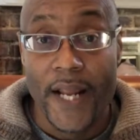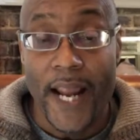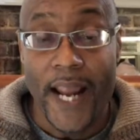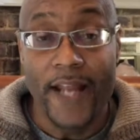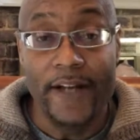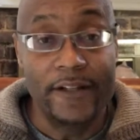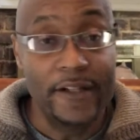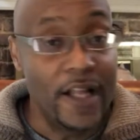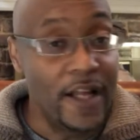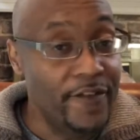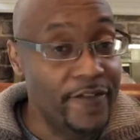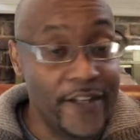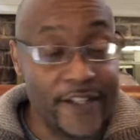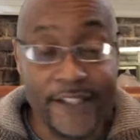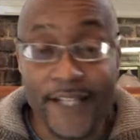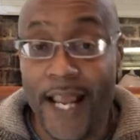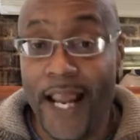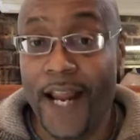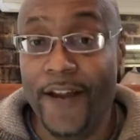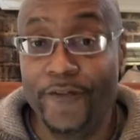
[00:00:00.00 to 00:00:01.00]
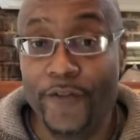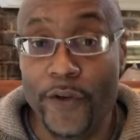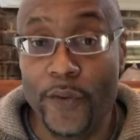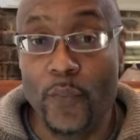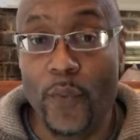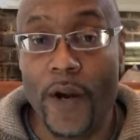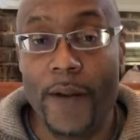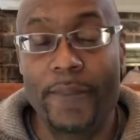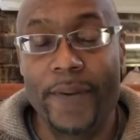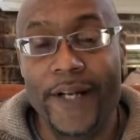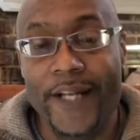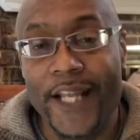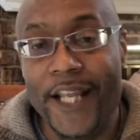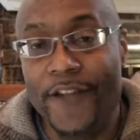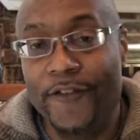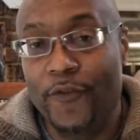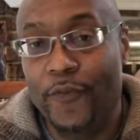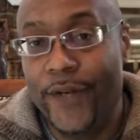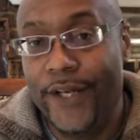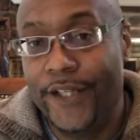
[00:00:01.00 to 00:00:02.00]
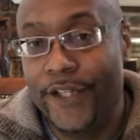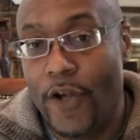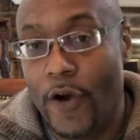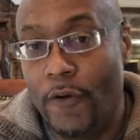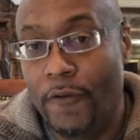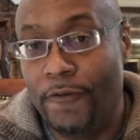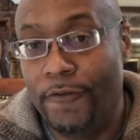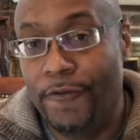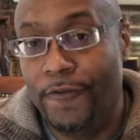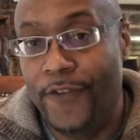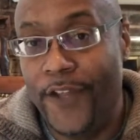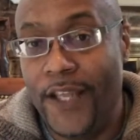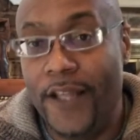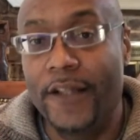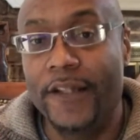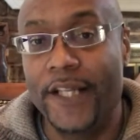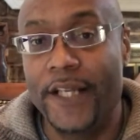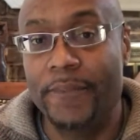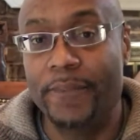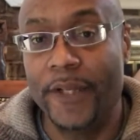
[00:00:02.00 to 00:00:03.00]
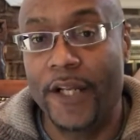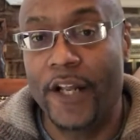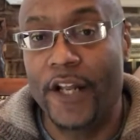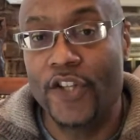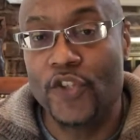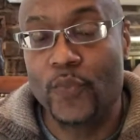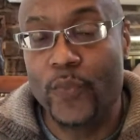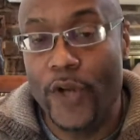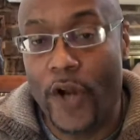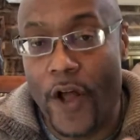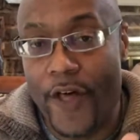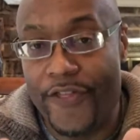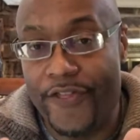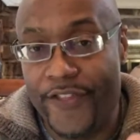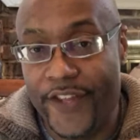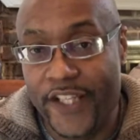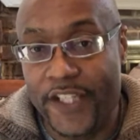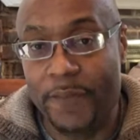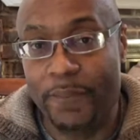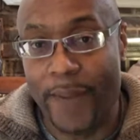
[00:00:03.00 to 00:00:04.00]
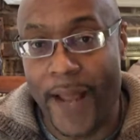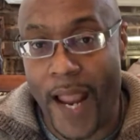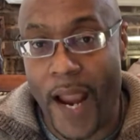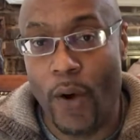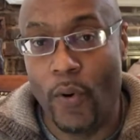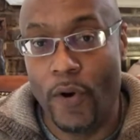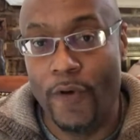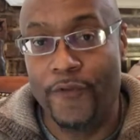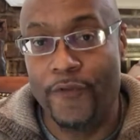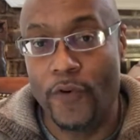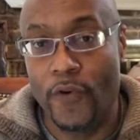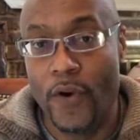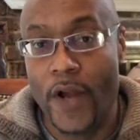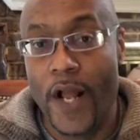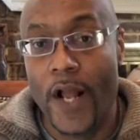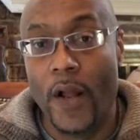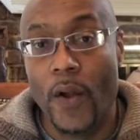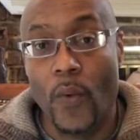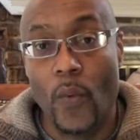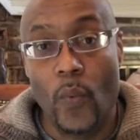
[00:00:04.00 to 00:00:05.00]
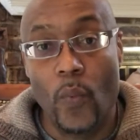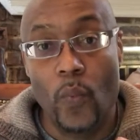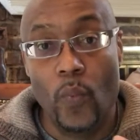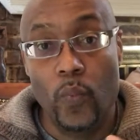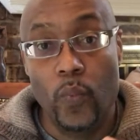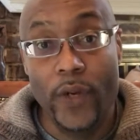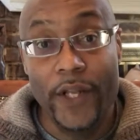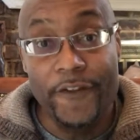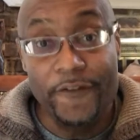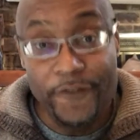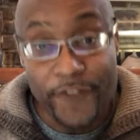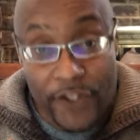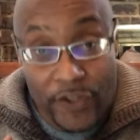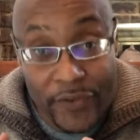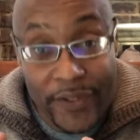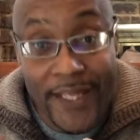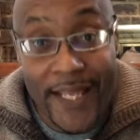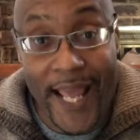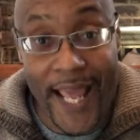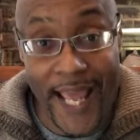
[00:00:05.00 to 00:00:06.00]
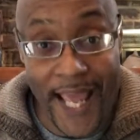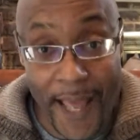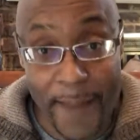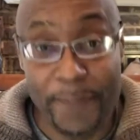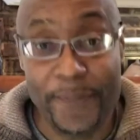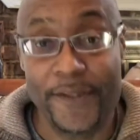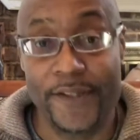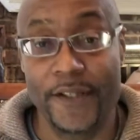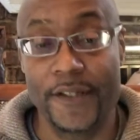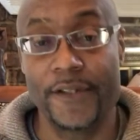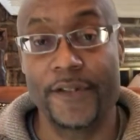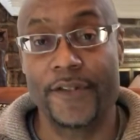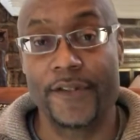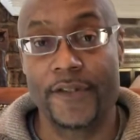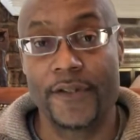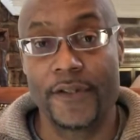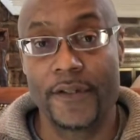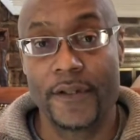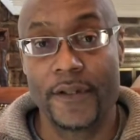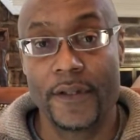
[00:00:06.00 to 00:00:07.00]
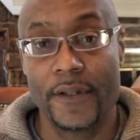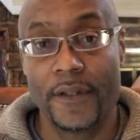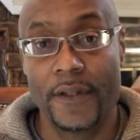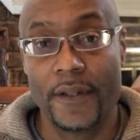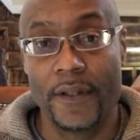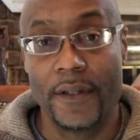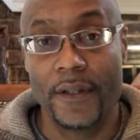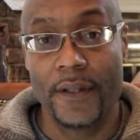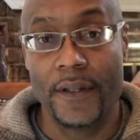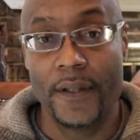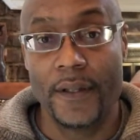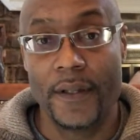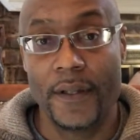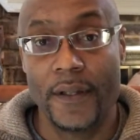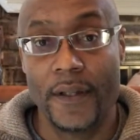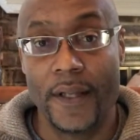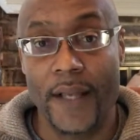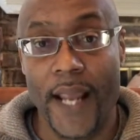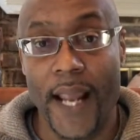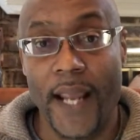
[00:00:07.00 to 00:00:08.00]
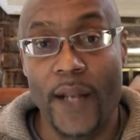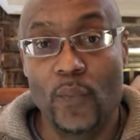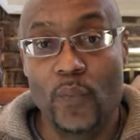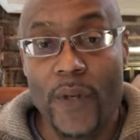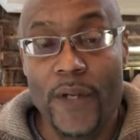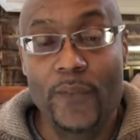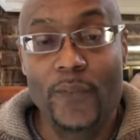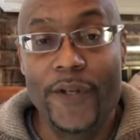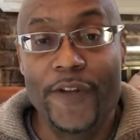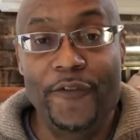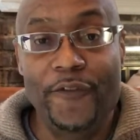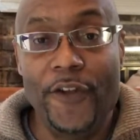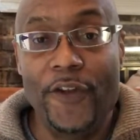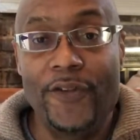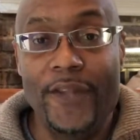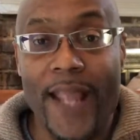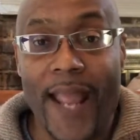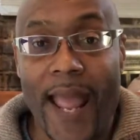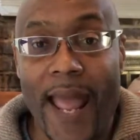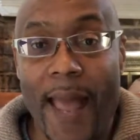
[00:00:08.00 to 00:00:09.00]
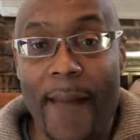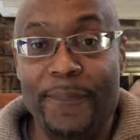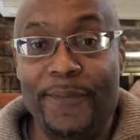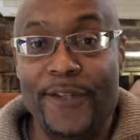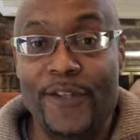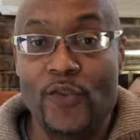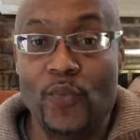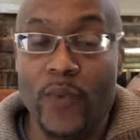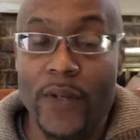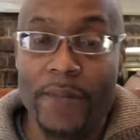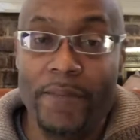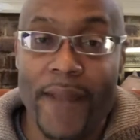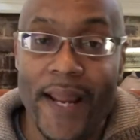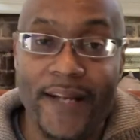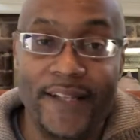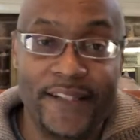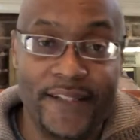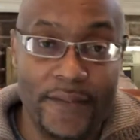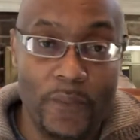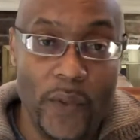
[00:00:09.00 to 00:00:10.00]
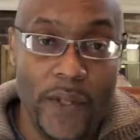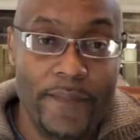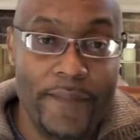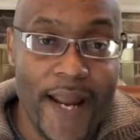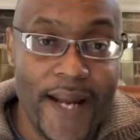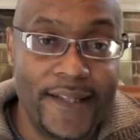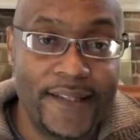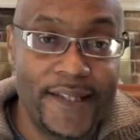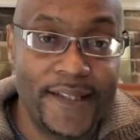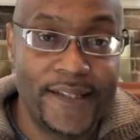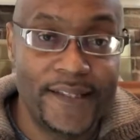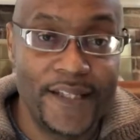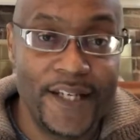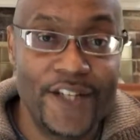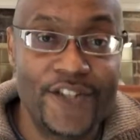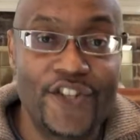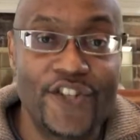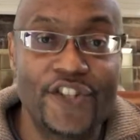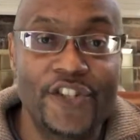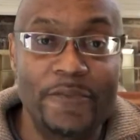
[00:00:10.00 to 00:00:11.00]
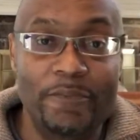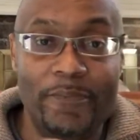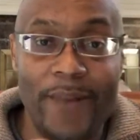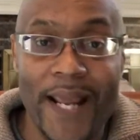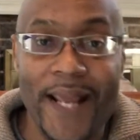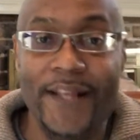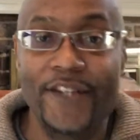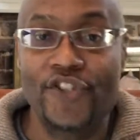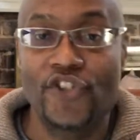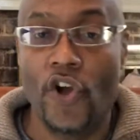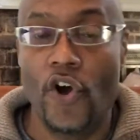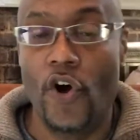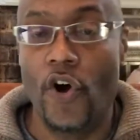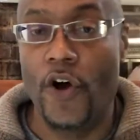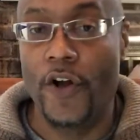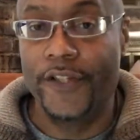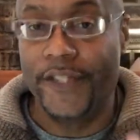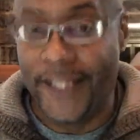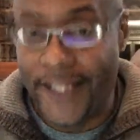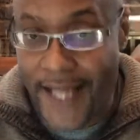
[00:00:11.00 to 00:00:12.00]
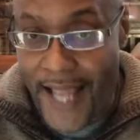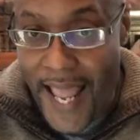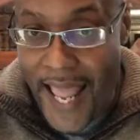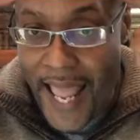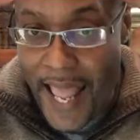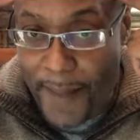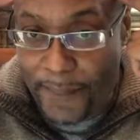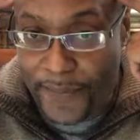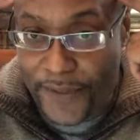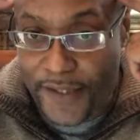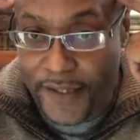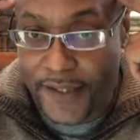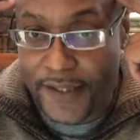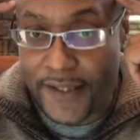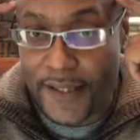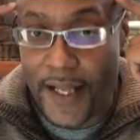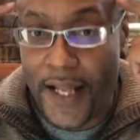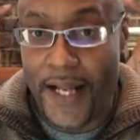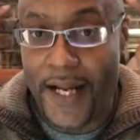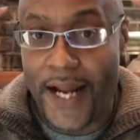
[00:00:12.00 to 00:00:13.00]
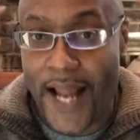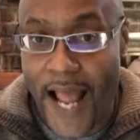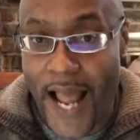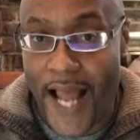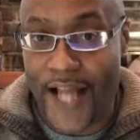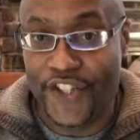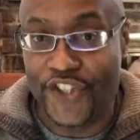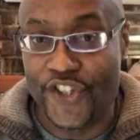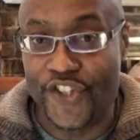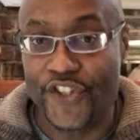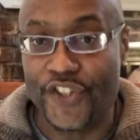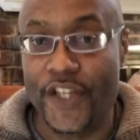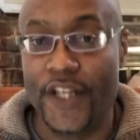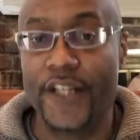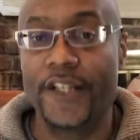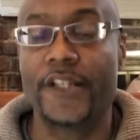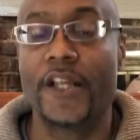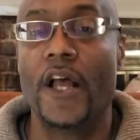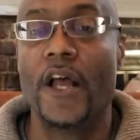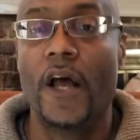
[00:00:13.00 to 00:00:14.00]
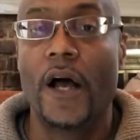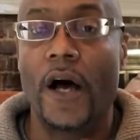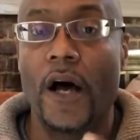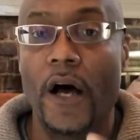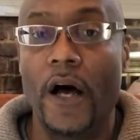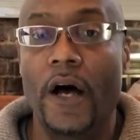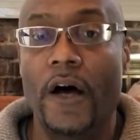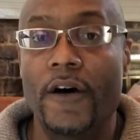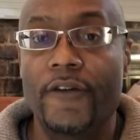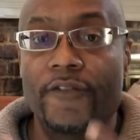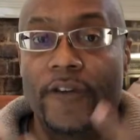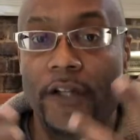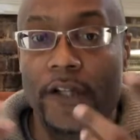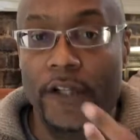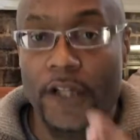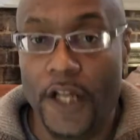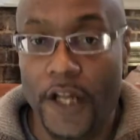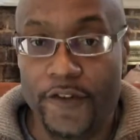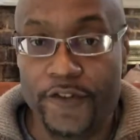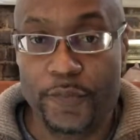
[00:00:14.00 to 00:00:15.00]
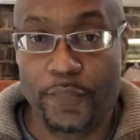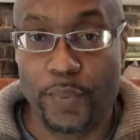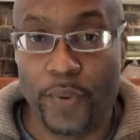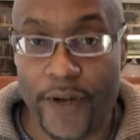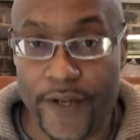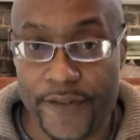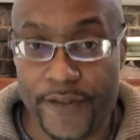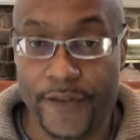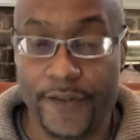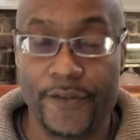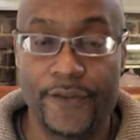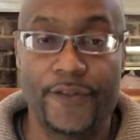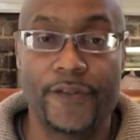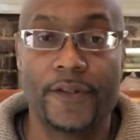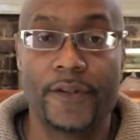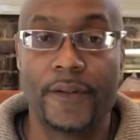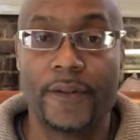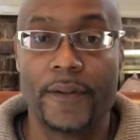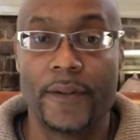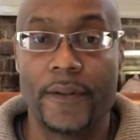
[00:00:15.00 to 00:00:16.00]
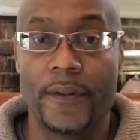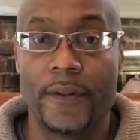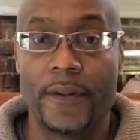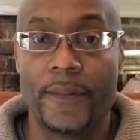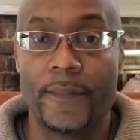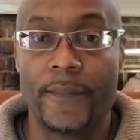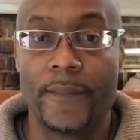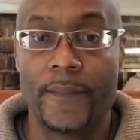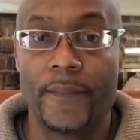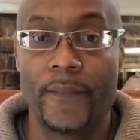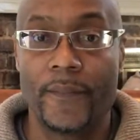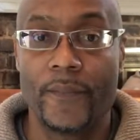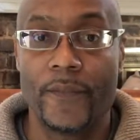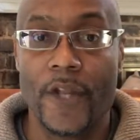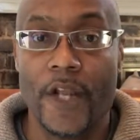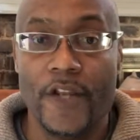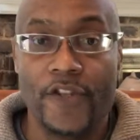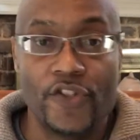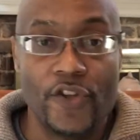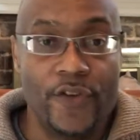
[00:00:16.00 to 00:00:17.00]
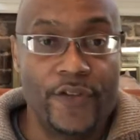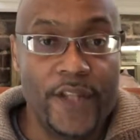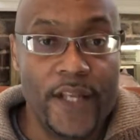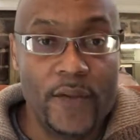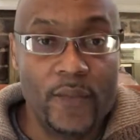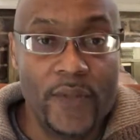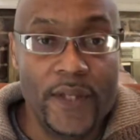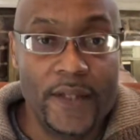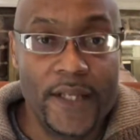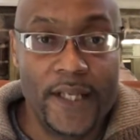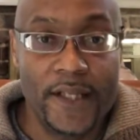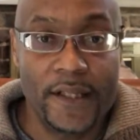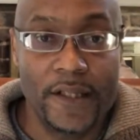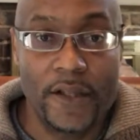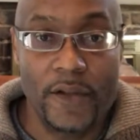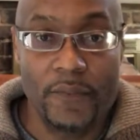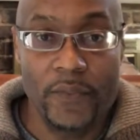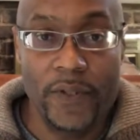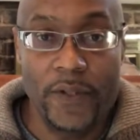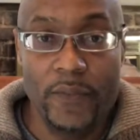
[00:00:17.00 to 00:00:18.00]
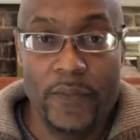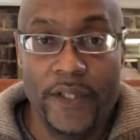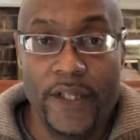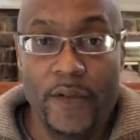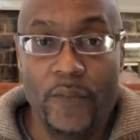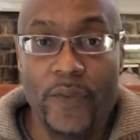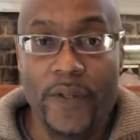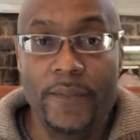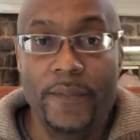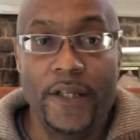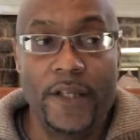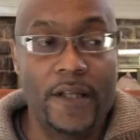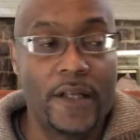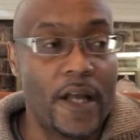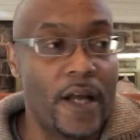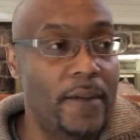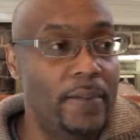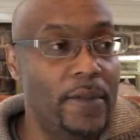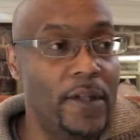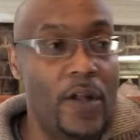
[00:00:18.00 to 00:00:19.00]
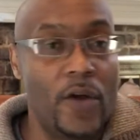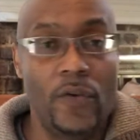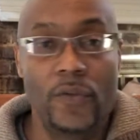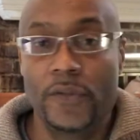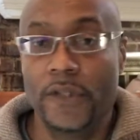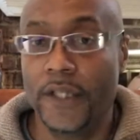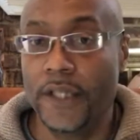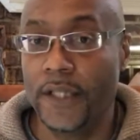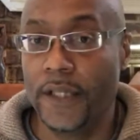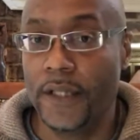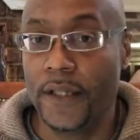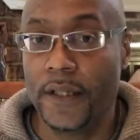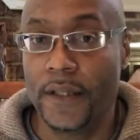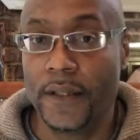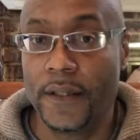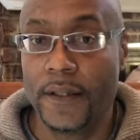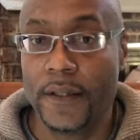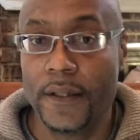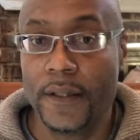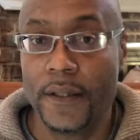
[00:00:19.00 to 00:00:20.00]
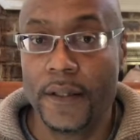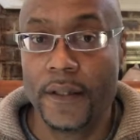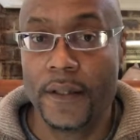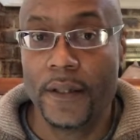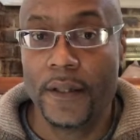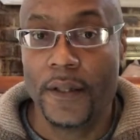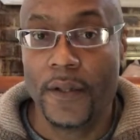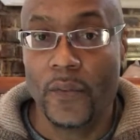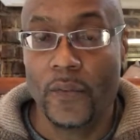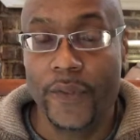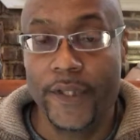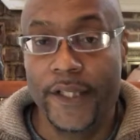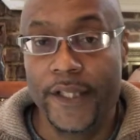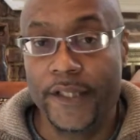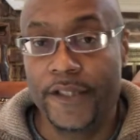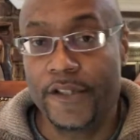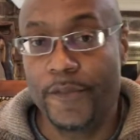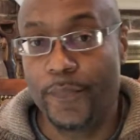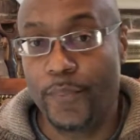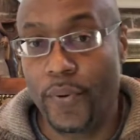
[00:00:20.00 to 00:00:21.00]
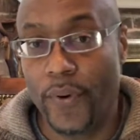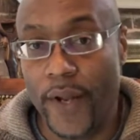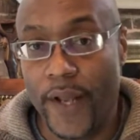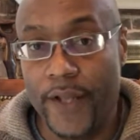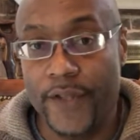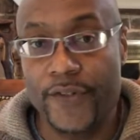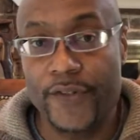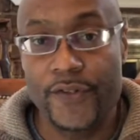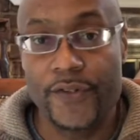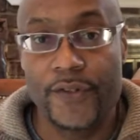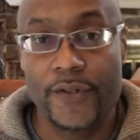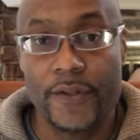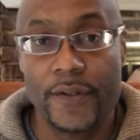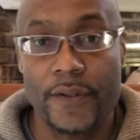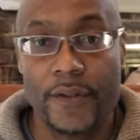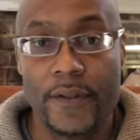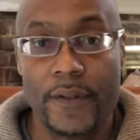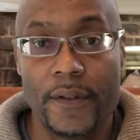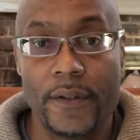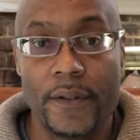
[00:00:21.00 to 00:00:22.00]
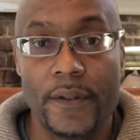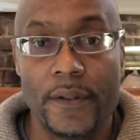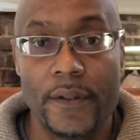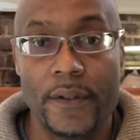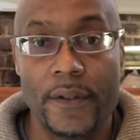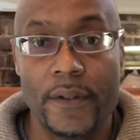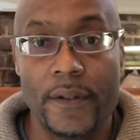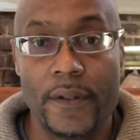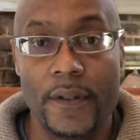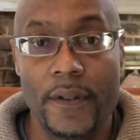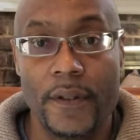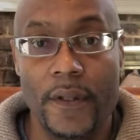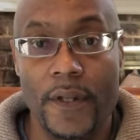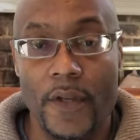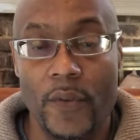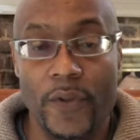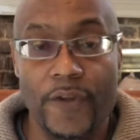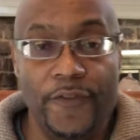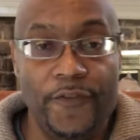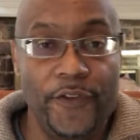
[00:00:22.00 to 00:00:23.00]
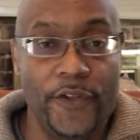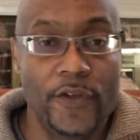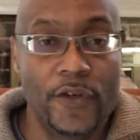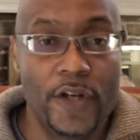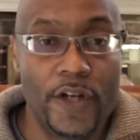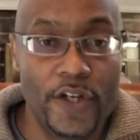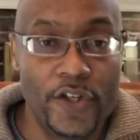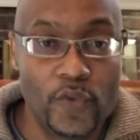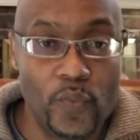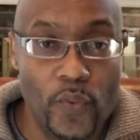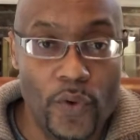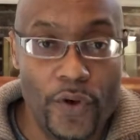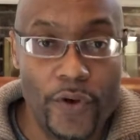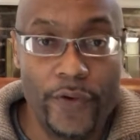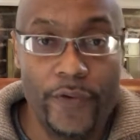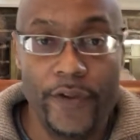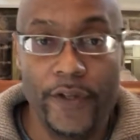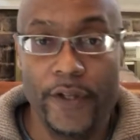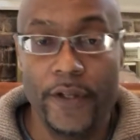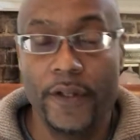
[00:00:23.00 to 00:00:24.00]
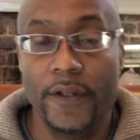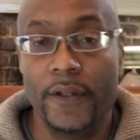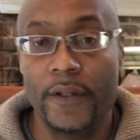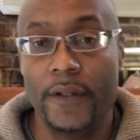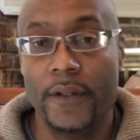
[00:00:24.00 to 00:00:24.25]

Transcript: And love is everywhere, but if we don't feel it because we are this powerful, we feel the absence. And when we feel the absence, we make decisions based on the absent consciousness of love's presence. So then we become lonely. We get depressed. We feel unworthy.